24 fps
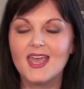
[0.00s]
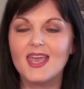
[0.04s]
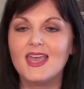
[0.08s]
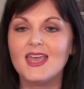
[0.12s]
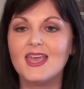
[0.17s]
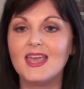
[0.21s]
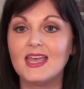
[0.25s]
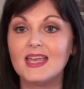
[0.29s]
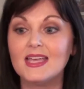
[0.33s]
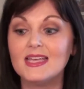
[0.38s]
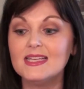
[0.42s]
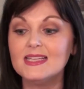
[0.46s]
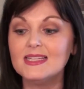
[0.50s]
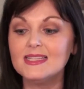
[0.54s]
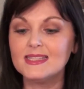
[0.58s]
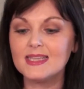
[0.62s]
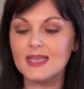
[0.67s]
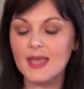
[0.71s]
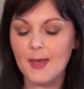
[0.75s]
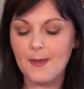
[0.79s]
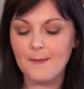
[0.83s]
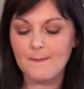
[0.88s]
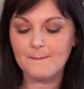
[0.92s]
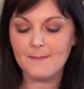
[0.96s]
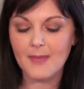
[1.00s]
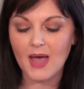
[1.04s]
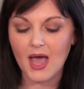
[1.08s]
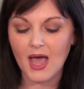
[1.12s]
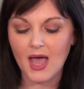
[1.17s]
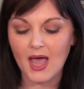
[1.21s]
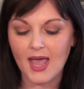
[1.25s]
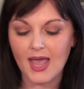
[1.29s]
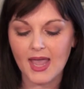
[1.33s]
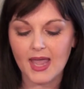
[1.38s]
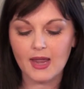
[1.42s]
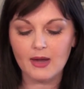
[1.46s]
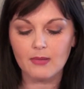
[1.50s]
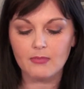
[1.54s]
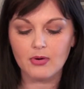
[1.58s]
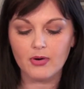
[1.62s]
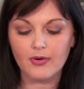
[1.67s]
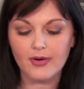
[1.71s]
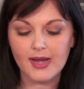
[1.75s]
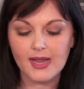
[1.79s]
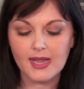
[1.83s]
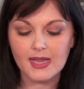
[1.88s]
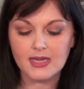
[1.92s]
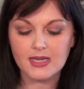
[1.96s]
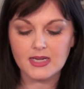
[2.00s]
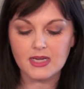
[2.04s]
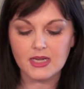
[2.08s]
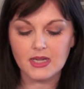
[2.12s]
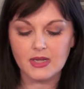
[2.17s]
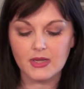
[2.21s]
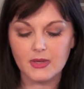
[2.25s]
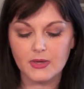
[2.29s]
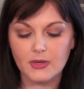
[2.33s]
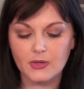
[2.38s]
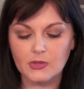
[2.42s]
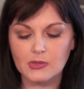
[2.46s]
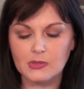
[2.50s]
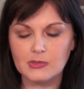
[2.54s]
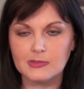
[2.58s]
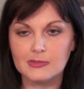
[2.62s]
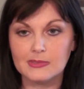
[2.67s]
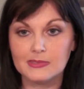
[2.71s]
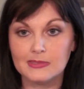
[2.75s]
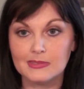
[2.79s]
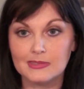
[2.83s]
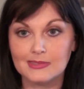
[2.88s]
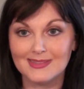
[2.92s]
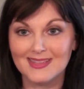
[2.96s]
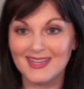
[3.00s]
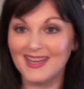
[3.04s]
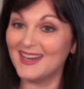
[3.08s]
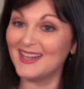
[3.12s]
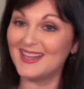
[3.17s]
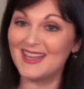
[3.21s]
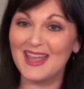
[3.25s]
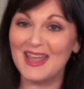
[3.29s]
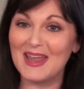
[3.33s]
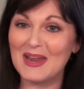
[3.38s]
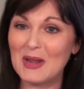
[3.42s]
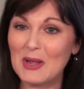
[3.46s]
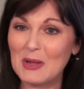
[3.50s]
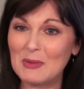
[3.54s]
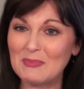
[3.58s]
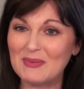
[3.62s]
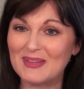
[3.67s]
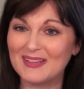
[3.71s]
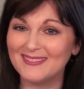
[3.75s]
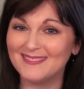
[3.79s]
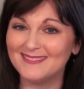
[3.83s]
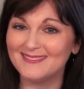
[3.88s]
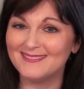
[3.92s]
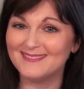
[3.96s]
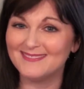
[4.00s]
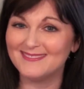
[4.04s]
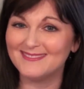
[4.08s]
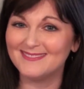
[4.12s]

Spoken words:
is my brand new, that I can't open,